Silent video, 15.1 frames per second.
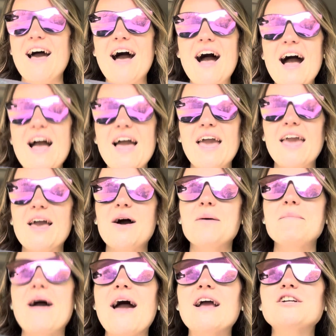I
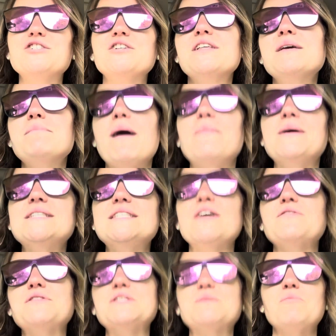am actually by
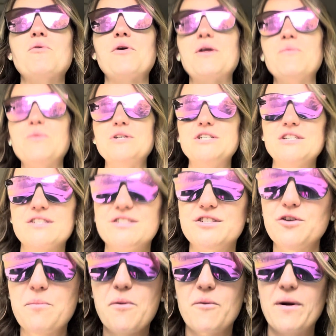myself this morning, which is
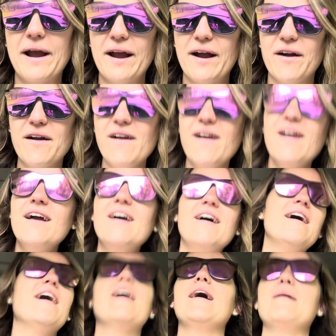super rare
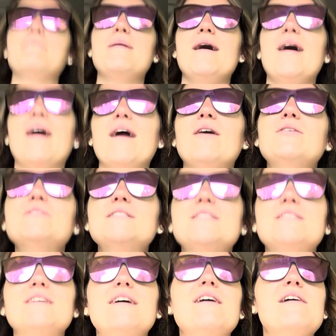at my
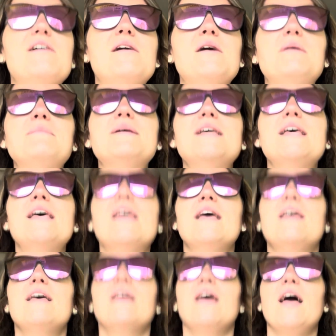house.
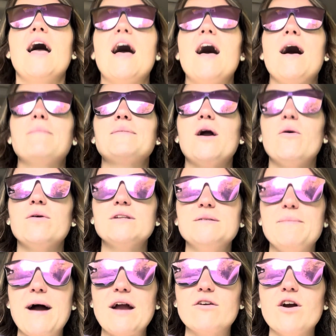I'm going
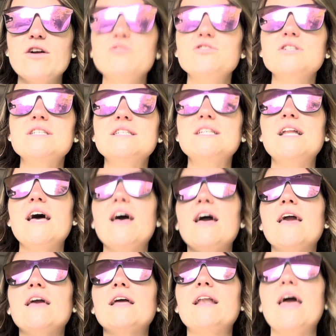to buy groceries
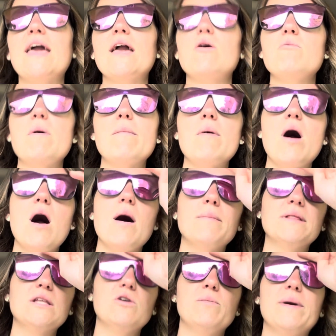today and hang out with my mom
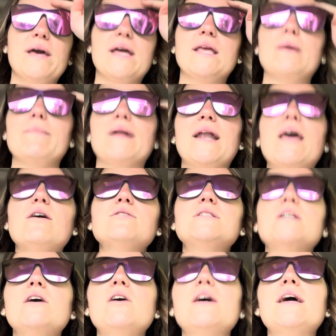a little bit, get my nails
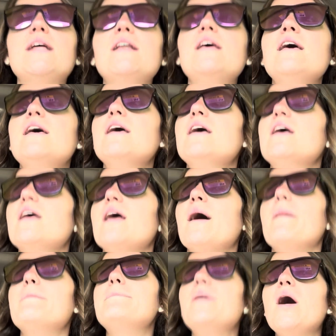done.